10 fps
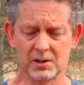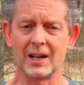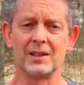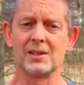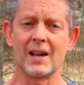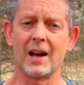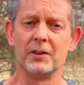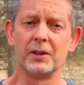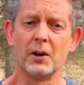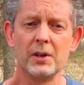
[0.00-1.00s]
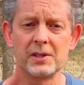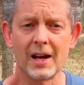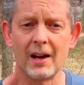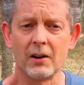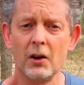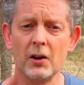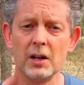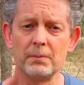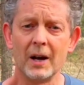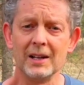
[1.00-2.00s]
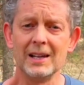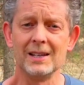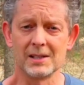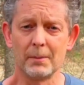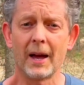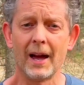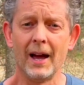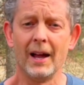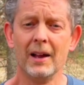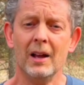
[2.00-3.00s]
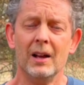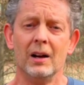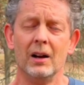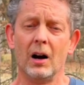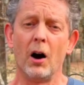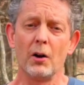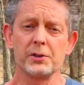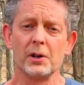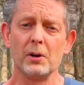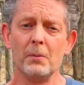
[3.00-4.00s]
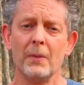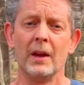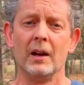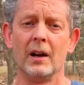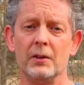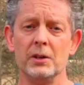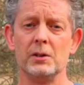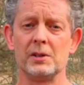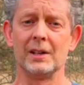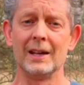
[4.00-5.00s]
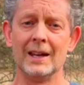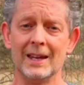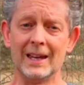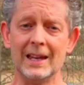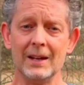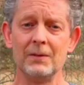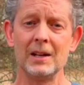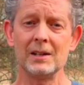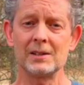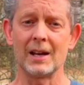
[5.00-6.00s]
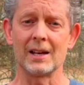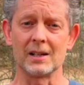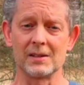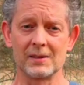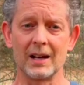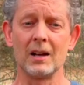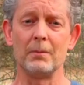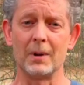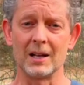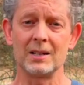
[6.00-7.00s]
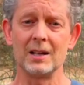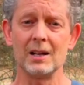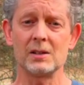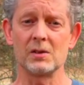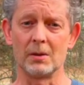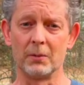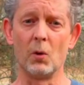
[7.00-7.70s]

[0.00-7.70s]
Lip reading: take this out and throw this out underneath my knee as a pad. Also, I'll use it in the evenings as I'm setting up my tent. So as I'm